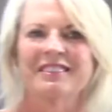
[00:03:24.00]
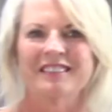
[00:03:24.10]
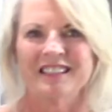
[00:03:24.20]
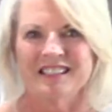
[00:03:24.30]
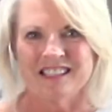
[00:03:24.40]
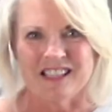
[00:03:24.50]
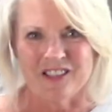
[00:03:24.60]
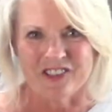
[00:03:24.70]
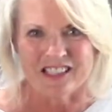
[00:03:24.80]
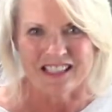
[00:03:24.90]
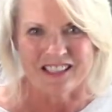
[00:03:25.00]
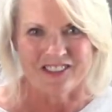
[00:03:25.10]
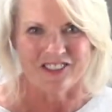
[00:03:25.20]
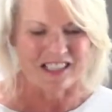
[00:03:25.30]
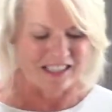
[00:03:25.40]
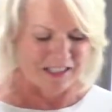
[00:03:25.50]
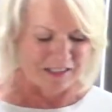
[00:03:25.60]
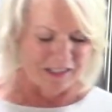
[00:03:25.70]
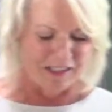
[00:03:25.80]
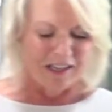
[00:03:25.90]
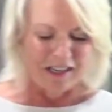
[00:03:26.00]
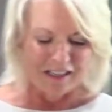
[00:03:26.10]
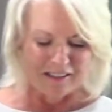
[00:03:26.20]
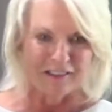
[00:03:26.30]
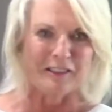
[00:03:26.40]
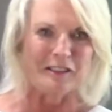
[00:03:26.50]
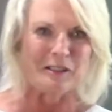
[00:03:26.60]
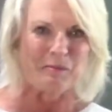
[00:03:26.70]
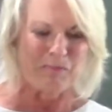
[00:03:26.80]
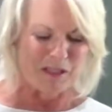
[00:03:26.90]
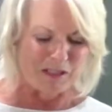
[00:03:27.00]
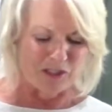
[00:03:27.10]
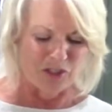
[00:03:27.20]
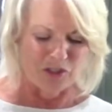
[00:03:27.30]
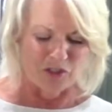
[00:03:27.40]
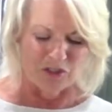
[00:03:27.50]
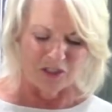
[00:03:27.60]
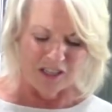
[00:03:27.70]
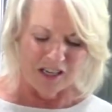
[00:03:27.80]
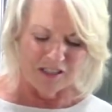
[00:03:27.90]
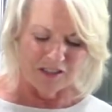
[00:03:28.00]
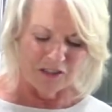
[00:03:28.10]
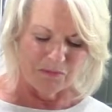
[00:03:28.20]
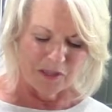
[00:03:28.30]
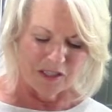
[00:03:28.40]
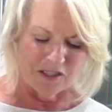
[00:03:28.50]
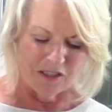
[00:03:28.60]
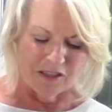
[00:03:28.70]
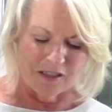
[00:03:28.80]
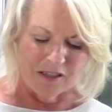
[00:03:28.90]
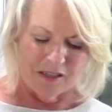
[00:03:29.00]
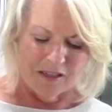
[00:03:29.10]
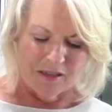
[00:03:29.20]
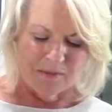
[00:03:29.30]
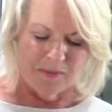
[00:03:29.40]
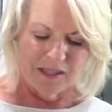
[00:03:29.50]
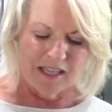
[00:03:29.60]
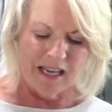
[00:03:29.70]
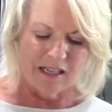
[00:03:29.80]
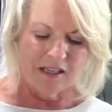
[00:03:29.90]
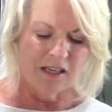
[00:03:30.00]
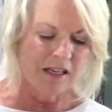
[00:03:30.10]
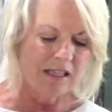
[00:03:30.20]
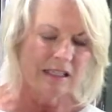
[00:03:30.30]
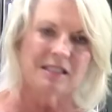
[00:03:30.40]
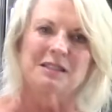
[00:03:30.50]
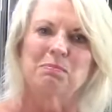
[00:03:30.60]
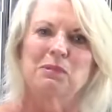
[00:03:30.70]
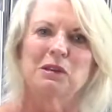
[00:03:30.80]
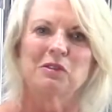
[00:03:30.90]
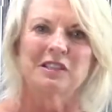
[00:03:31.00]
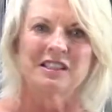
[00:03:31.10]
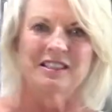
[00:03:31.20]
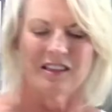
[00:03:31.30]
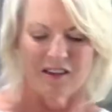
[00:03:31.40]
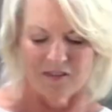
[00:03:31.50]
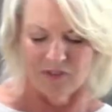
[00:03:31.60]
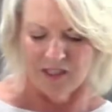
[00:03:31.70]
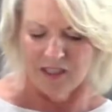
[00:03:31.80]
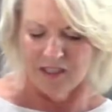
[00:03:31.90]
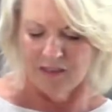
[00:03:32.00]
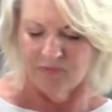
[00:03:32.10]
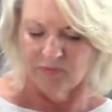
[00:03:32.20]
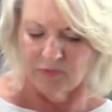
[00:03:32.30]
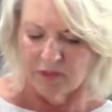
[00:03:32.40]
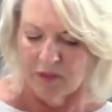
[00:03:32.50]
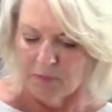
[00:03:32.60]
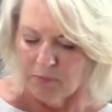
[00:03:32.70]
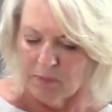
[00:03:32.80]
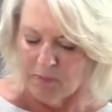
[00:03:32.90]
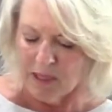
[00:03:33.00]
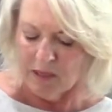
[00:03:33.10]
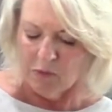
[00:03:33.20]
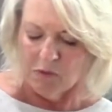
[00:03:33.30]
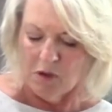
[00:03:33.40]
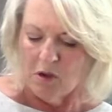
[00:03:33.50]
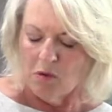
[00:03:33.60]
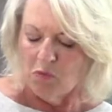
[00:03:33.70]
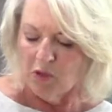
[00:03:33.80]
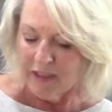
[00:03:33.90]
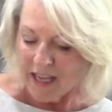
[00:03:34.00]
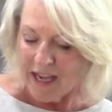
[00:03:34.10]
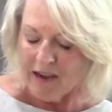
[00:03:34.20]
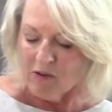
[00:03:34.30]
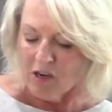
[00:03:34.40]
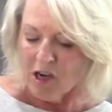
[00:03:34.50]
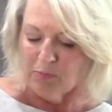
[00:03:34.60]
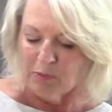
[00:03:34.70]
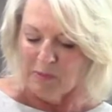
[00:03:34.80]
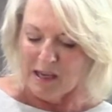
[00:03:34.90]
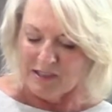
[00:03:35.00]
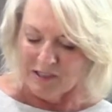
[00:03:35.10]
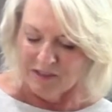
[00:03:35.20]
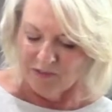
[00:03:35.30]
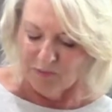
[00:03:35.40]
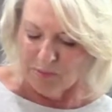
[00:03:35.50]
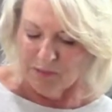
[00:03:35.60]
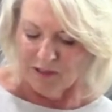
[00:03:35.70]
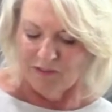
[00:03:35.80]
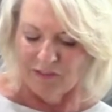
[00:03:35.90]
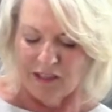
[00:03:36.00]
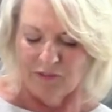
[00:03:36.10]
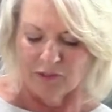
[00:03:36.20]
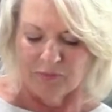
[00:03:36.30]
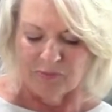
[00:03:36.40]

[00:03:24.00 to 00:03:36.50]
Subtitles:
The secret ingredient, a little bit of sugar, not too much, but that cuts the bitterness of the pimento without compromising the pimento flavor.